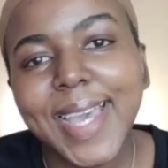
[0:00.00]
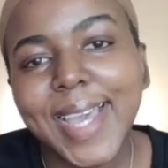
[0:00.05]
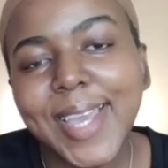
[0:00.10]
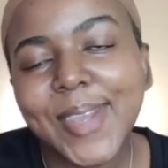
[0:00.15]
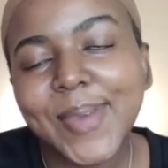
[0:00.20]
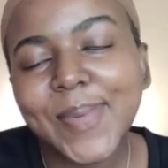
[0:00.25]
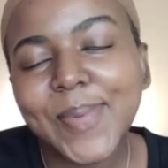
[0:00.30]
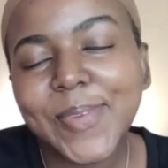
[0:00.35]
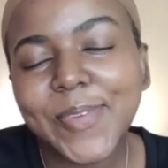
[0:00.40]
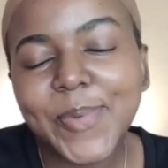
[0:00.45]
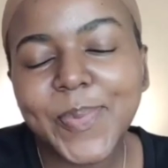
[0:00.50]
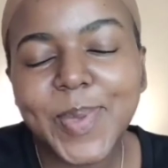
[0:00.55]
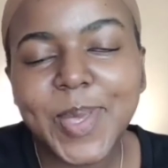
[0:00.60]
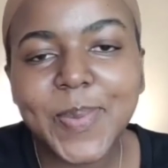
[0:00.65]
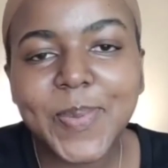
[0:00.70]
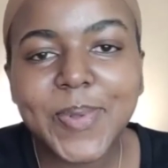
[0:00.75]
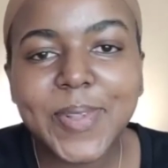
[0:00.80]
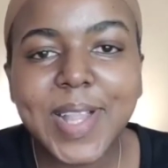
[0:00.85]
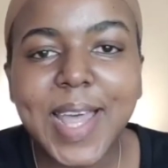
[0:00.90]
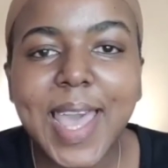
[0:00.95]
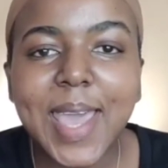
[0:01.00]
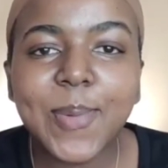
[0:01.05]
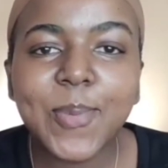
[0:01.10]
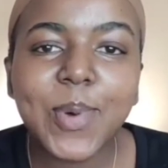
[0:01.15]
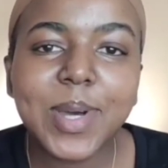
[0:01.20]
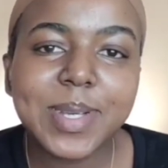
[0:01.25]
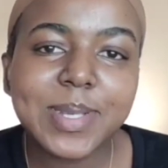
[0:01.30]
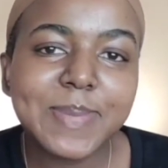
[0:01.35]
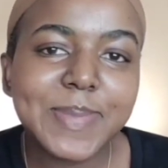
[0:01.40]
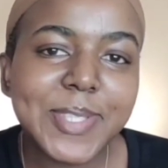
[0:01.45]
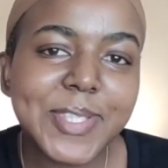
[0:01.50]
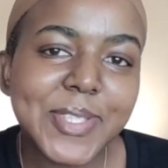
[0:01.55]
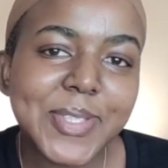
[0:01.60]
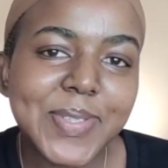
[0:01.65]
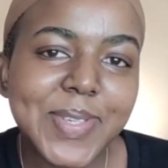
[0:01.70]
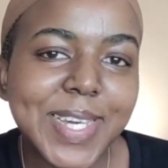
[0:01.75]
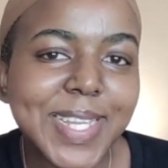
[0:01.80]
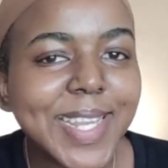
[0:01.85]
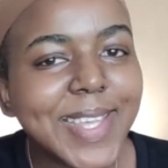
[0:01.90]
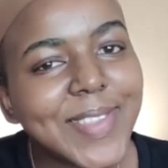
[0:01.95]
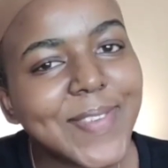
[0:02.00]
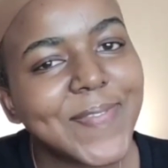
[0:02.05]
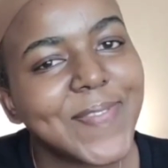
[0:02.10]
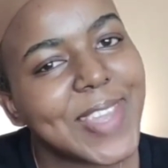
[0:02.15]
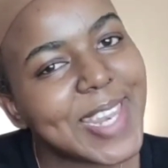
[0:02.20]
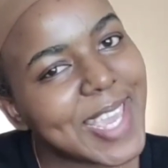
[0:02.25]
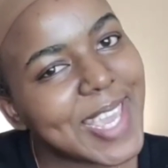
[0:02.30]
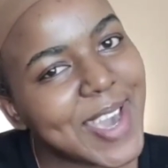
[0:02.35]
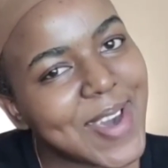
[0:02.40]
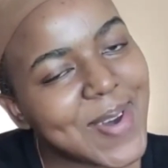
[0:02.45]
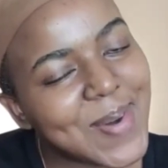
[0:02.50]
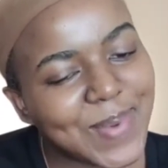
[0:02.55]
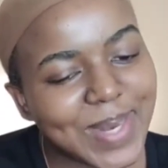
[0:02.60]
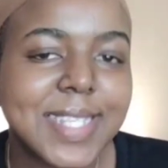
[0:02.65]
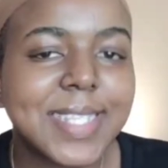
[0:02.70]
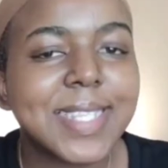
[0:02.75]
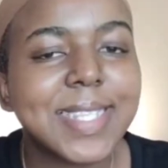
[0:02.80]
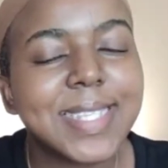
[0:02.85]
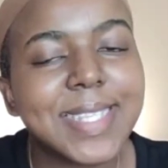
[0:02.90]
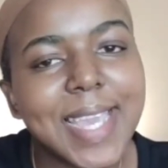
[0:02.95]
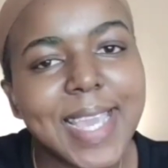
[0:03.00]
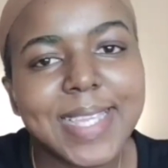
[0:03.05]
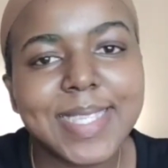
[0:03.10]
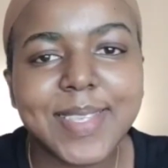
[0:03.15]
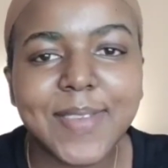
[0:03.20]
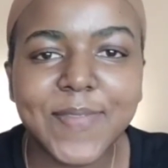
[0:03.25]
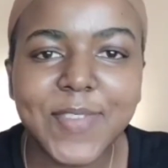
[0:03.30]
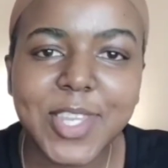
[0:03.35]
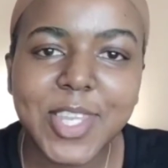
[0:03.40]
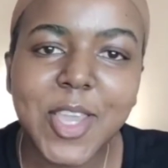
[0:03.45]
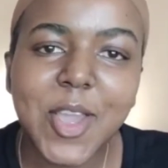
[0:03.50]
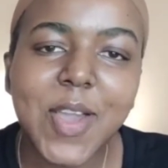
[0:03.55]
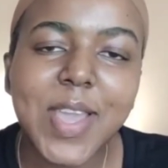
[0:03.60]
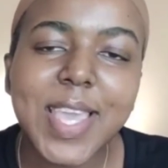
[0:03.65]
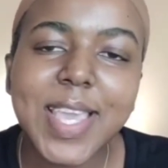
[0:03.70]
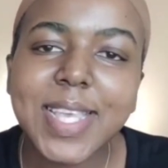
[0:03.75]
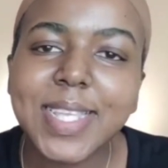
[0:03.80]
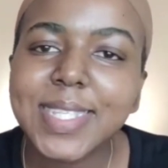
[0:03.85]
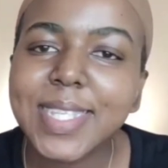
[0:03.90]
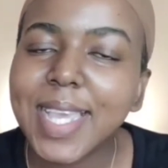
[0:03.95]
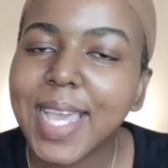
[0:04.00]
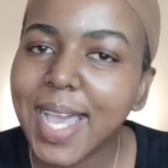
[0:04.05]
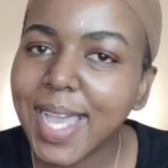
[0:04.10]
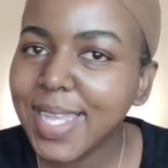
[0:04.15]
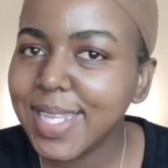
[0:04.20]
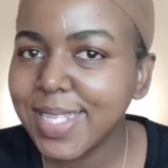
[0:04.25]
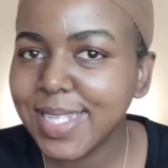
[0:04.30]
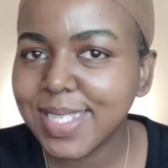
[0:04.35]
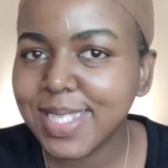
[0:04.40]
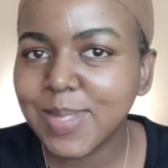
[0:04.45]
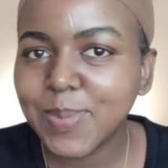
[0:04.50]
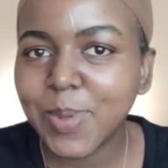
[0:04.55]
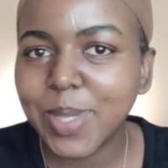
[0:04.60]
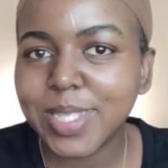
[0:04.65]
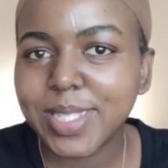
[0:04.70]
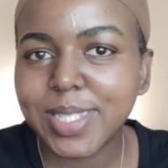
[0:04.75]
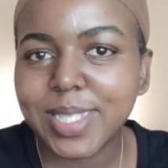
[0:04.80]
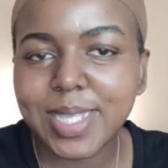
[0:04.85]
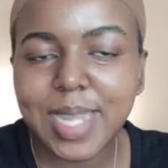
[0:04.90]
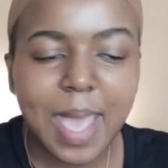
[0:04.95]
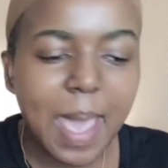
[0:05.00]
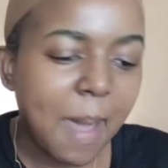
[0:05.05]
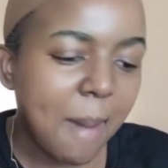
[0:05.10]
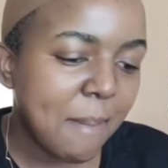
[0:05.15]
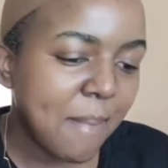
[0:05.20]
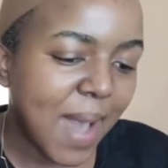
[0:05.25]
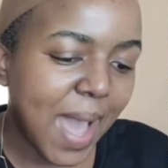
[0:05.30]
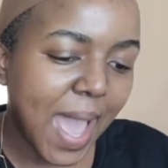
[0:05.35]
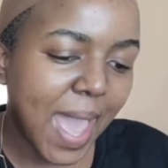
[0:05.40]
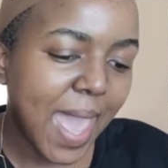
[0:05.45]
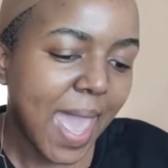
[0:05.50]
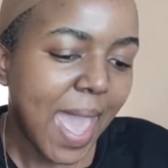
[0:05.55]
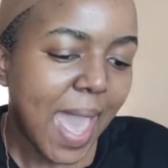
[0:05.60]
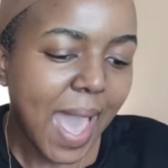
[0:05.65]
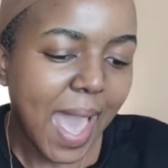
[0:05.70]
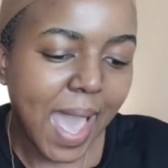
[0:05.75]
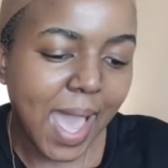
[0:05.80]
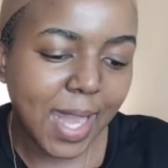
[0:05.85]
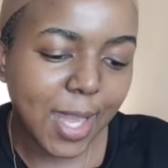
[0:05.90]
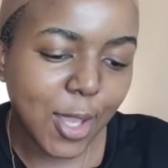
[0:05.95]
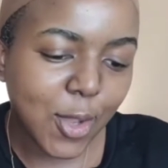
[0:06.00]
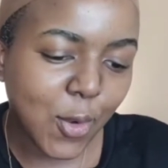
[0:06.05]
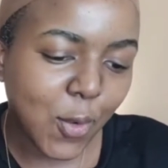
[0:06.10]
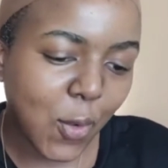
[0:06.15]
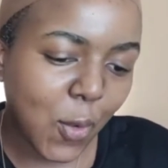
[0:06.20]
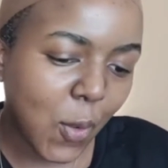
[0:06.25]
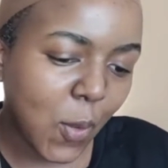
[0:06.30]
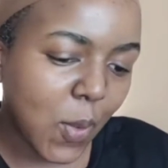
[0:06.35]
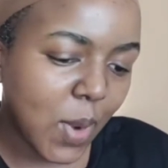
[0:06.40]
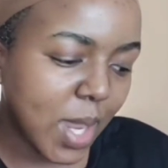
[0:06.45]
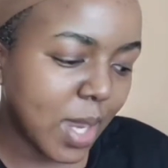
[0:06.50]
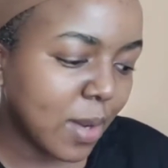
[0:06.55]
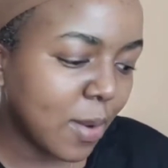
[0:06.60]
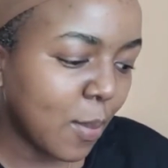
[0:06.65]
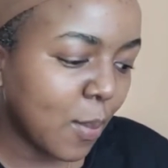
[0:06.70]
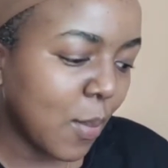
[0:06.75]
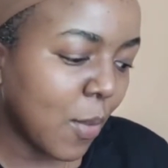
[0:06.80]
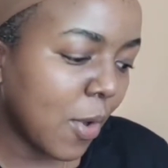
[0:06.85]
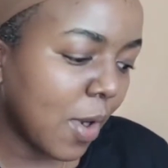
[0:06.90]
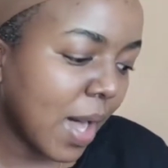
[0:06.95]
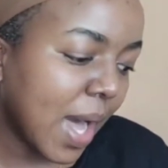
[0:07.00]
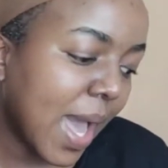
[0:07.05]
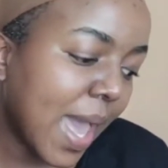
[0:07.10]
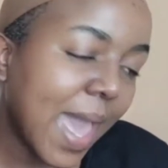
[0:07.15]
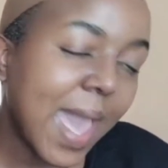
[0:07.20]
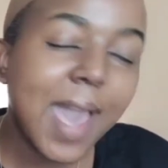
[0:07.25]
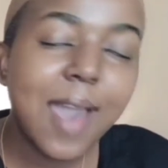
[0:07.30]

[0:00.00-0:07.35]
Hello beautiful people and welcome to another video, and today's video is kindly sponsored by Ali Queen Mall. I